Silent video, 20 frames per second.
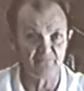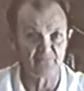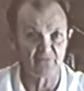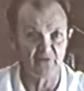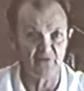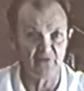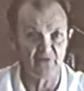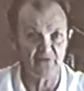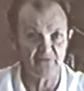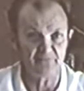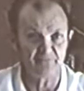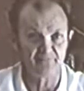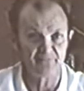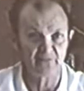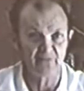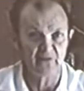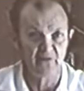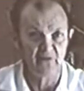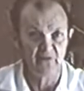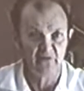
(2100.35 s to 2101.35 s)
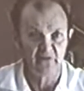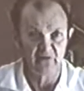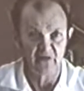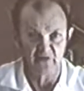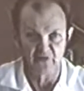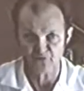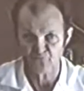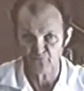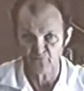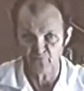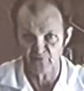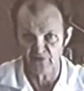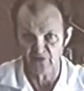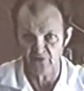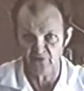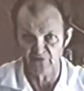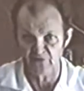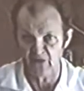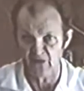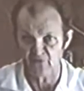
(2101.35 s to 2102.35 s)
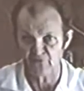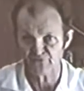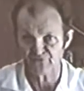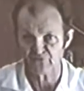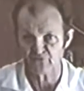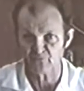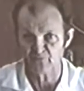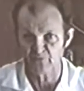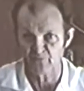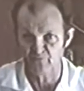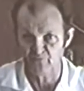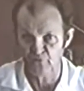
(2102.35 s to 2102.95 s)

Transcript: right? as we are going now, isn't it? We're